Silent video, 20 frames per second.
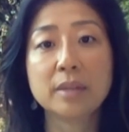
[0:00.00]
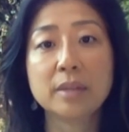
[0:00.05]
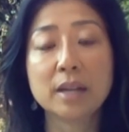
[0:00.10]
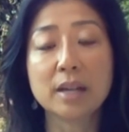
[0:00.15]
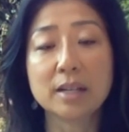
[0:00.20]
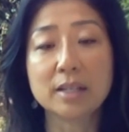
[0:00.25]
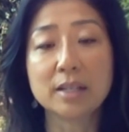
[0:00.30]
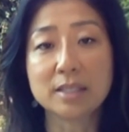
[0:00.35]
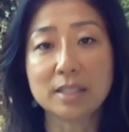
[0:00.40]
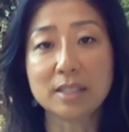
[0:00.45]

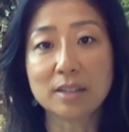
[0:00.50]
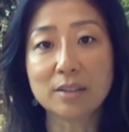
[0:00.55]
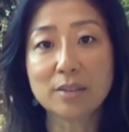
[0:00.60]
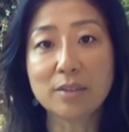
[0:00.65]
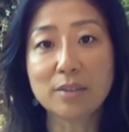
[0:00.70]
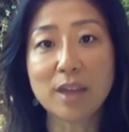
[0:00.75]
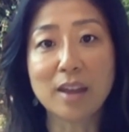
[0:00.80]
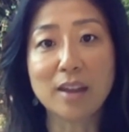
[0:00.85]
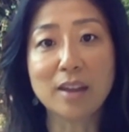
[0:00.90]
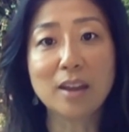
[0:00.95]
Until
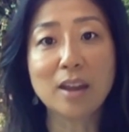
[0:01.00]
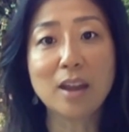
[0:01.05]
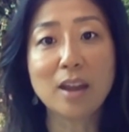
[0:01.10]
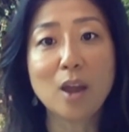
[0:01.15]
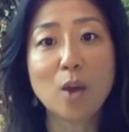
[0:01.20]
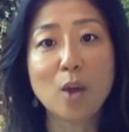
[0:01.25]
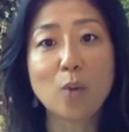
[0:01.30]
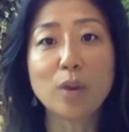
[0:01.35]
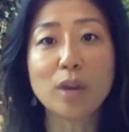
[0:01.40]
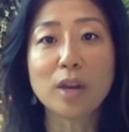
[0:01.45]
then,
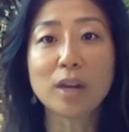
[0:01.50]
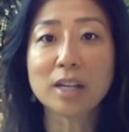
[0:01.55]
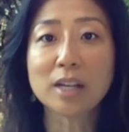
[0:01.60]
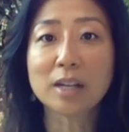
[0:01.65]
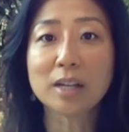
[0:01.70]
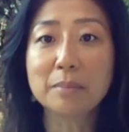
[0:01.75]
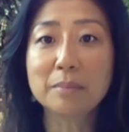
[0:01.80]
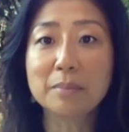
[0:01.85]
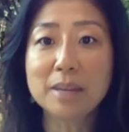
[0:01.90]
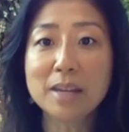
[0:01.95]
we are
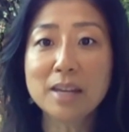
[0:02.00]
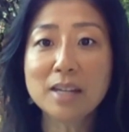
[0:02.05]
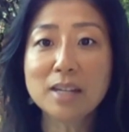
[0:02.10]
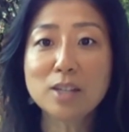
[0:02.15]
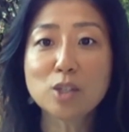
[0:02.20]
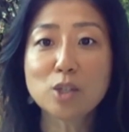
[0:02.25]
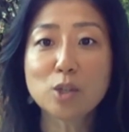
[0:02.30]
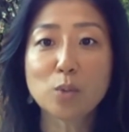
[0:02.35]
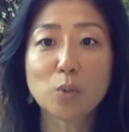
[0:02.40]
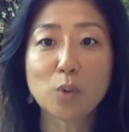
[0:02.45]
committed
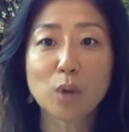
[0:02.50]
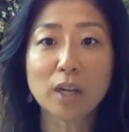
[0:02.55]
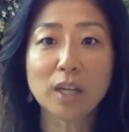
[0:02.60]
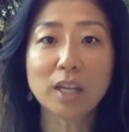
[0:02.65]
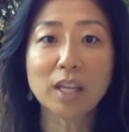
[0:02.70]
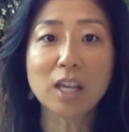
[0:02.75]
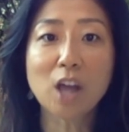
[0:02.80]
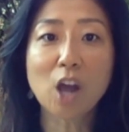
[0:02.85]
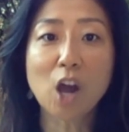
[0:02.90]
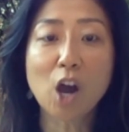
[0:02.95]
to
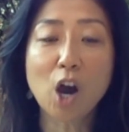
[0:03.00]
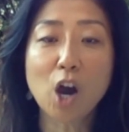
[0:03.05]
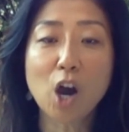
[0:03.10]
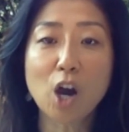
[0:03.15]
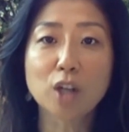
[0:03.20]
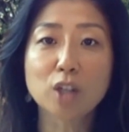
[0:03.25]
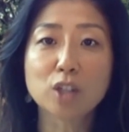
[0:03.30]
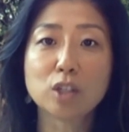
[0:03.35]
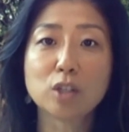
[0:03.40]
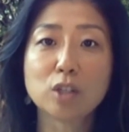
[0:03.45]
working
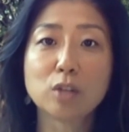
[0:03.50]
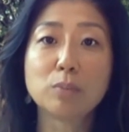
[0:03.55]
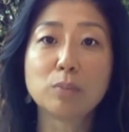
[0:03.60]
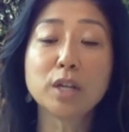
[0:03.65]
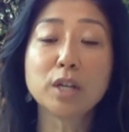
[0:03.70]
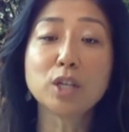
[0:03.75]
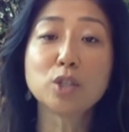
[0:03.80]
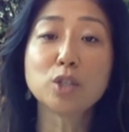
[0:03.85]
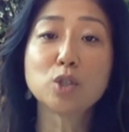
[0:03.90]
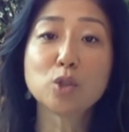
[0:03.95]
hard to
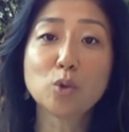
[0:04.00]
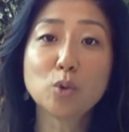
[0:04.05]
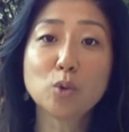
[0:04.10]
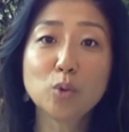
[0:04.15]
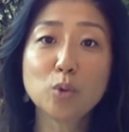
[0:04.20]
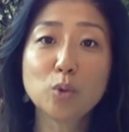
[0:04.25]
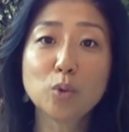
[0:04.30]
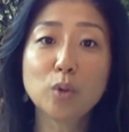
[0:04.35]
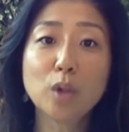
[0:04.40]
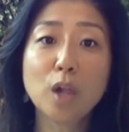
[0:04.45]
bring
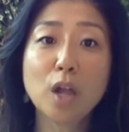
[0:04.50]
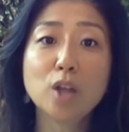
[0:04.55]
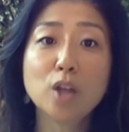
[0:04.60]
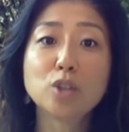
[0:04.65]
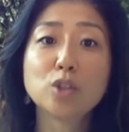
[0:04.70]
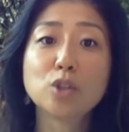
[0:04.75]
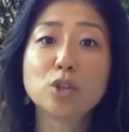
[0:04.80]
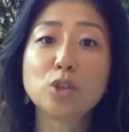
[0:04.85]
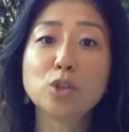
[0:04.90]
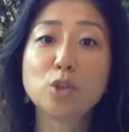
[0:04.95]
school
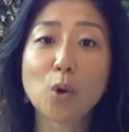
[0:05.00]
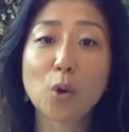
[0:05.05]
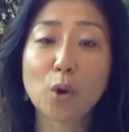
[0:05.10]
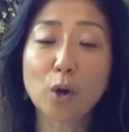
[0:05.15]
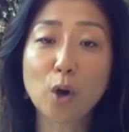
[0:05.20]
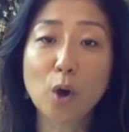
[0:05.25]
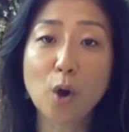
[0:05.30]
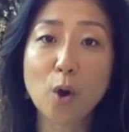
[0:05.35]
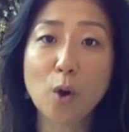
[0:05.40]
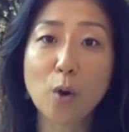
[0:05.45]
to your
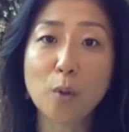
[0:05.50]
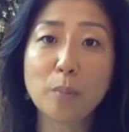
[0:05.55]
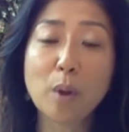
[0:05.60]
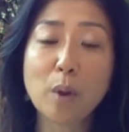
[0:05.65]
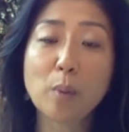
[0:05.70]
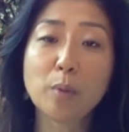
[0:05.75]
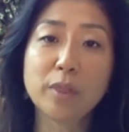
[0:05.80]
home with